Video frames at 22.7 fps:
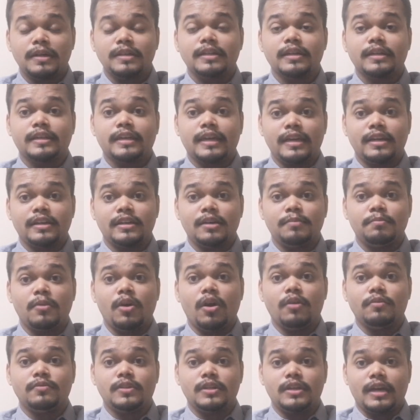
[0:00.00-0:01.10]
but the kingdom
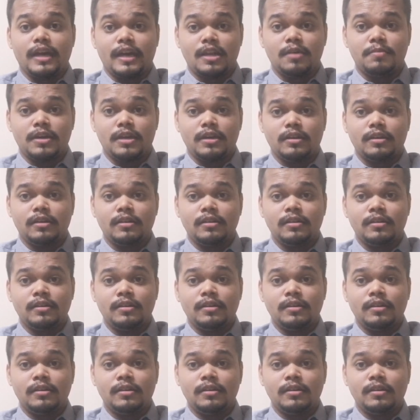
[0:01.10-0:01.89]
of the enemy.